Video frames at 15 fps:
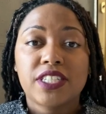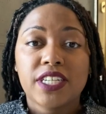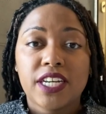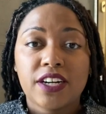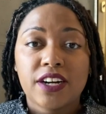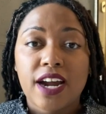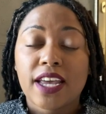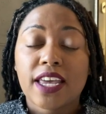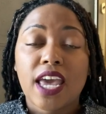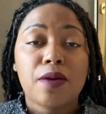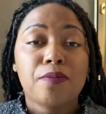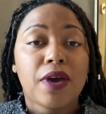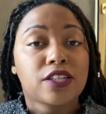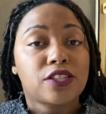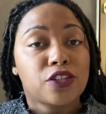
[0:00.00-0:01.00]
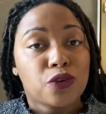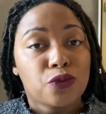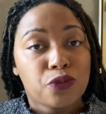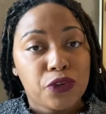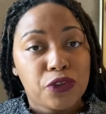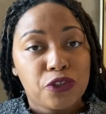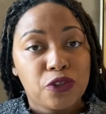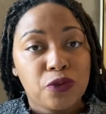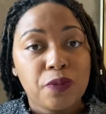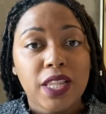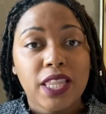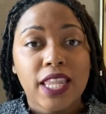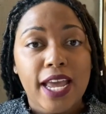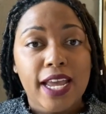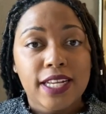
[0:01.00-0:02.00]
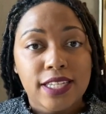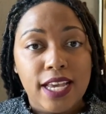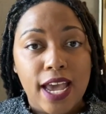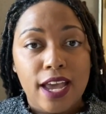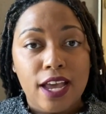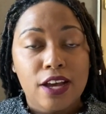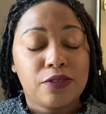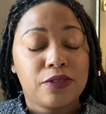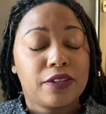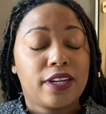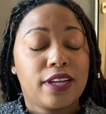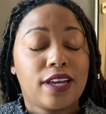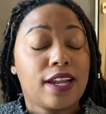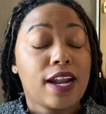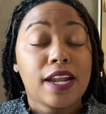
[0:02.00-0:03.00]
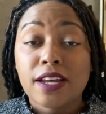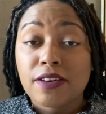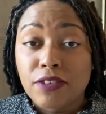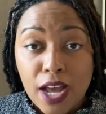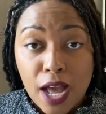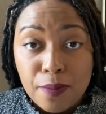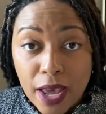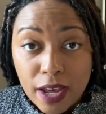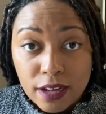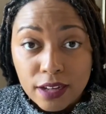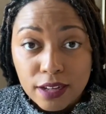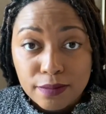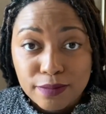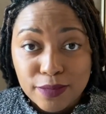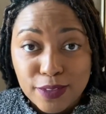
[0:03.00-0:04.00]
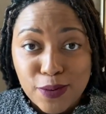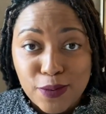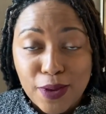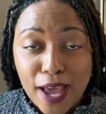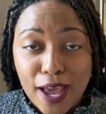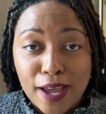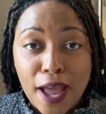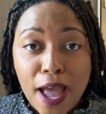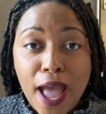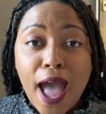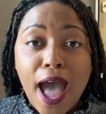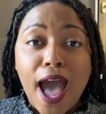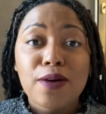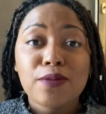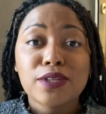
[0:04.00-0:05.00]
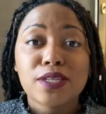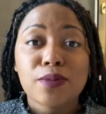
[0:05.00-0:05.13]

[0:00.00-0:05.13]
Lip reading: dinner, I came back to the room, laid down, and I never got back up. Okay, I was